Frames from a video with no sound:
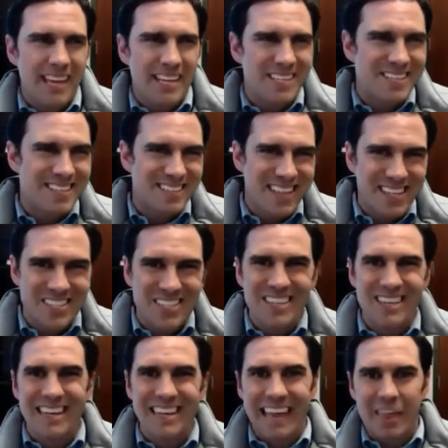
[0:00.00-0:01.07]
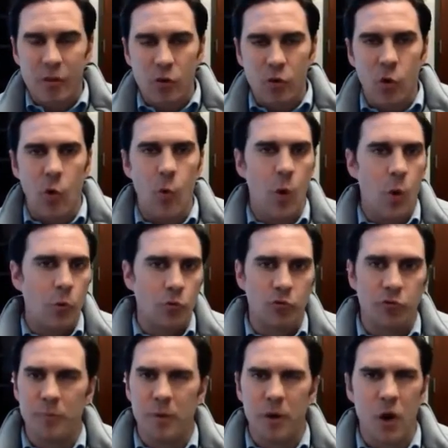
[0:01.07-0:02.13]
He's stitching together
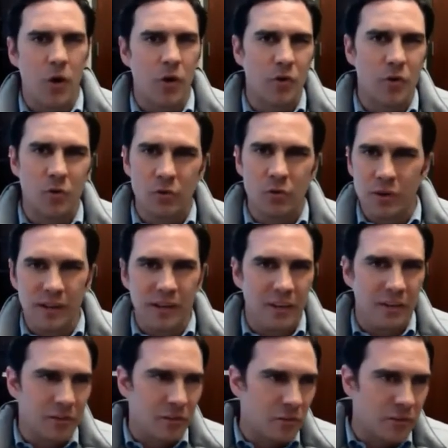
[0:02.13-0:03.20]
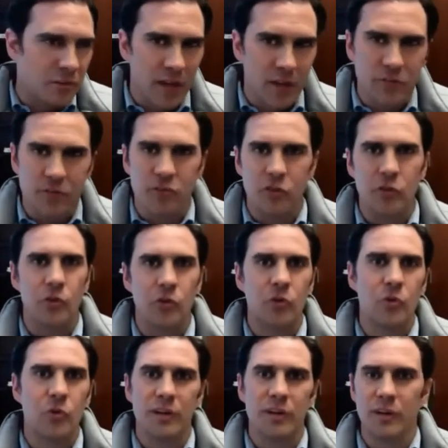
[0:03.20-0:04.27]
quotes from an article written in
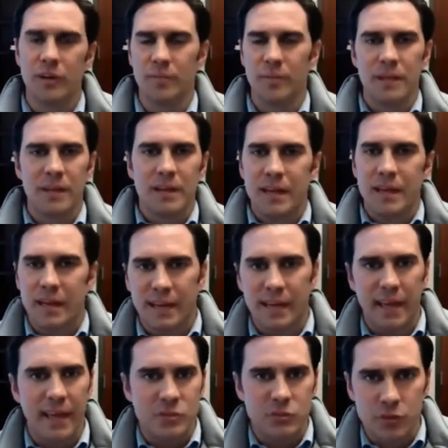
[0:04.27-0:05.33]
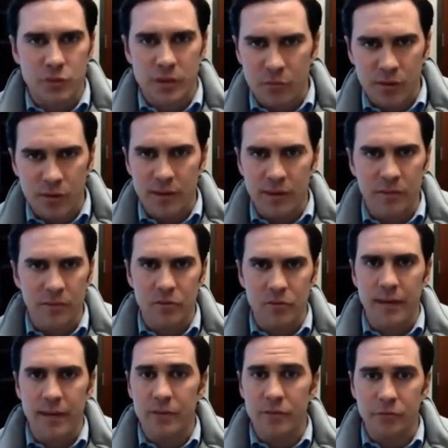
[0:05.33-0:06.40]
2002 and a case written in
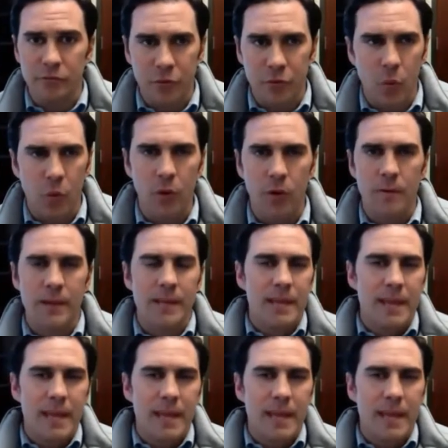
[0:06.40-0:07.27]
2004,